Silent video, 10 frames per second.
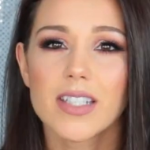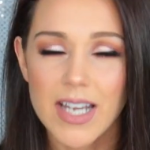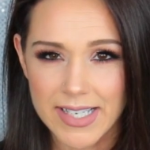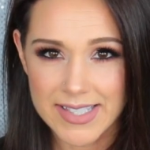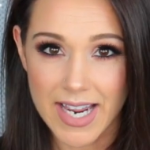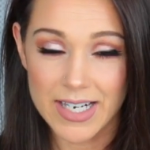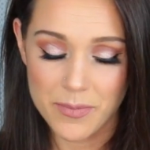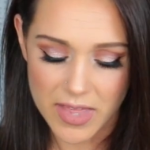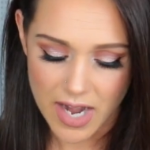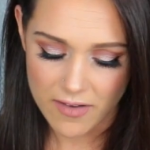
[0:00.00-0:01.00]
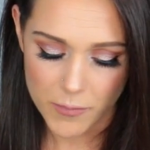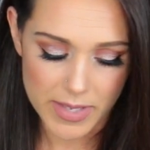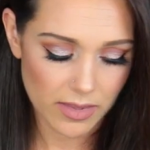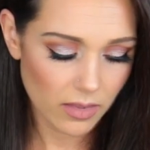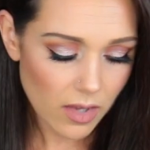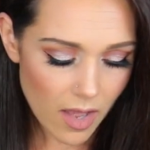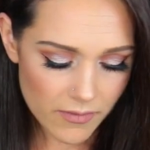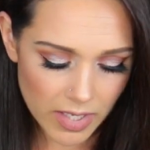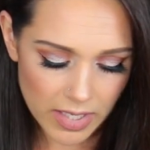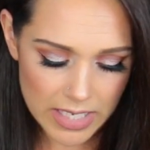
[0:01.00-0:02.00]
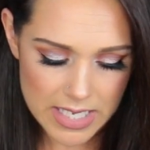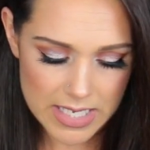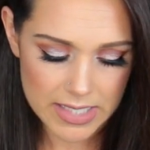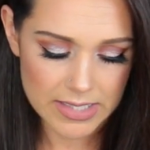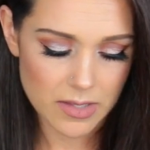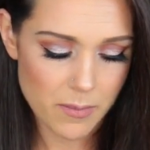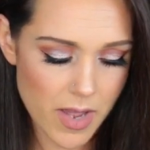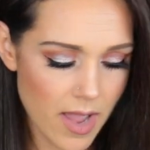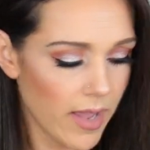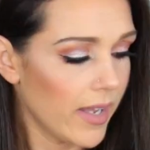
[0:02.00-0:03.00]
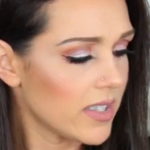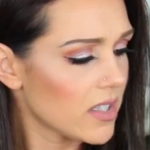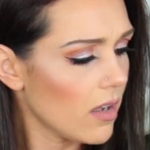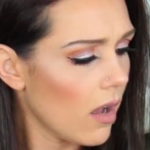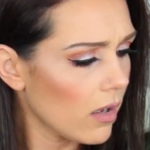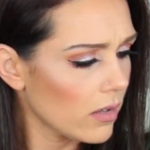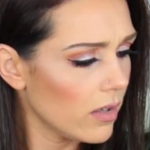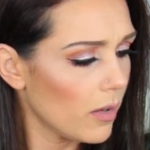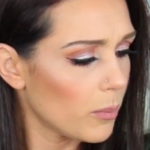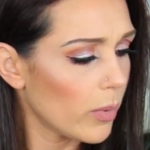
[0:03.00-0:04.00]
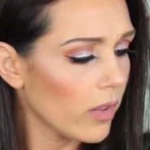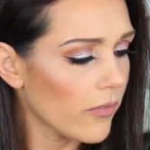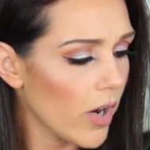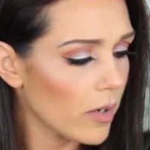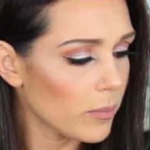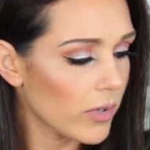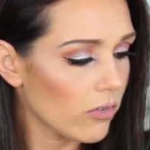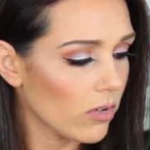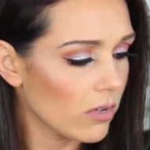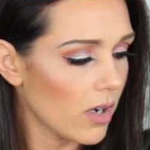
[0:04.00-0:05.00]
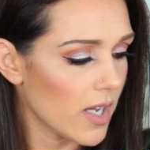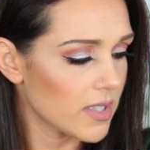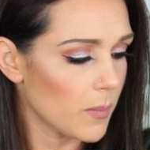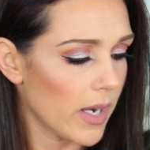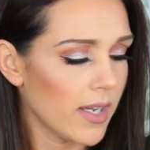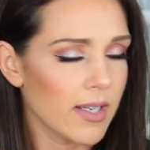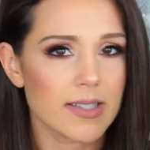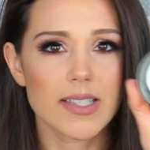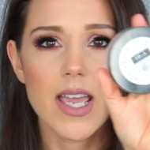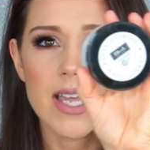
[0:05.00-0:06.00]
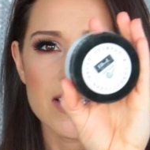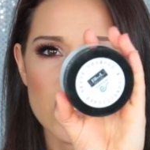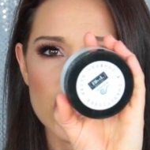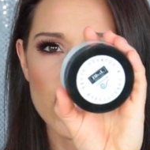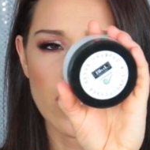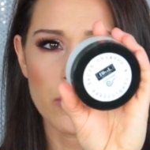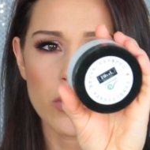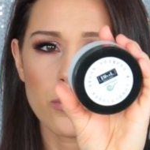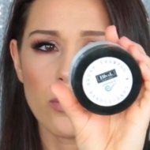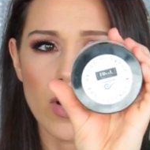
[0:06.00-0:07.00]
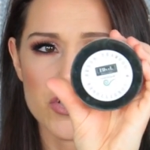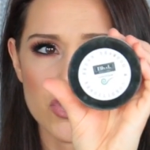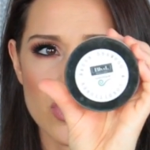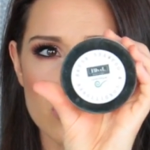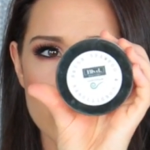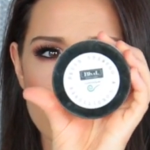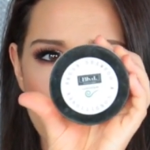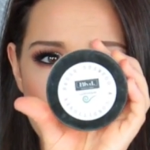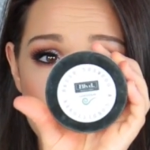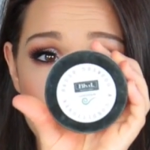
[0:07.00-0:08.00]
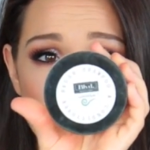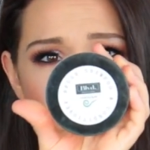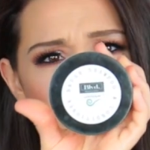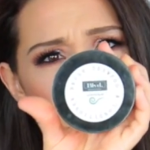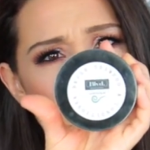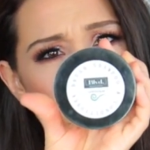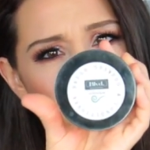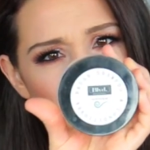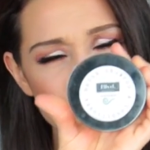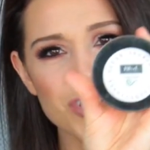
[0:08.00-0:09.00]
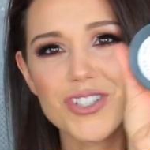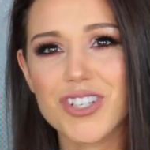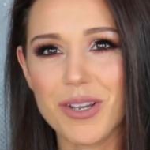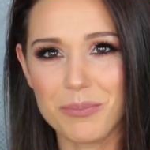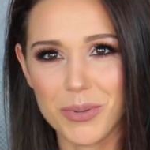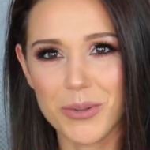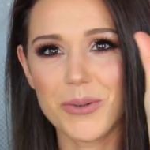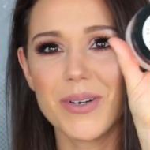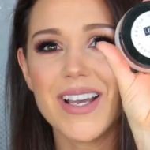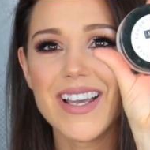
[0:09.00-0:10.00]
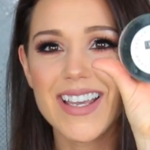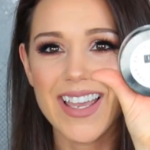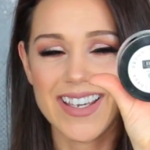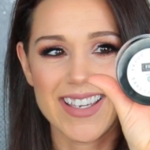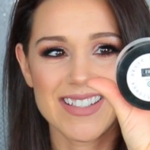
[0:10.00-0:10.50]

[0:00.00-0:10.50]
The next item that I've been loving is my, it's called Boulevard Mineral Cosmetics. It's the shampoo brush, shampoo, it's the brush shampoo and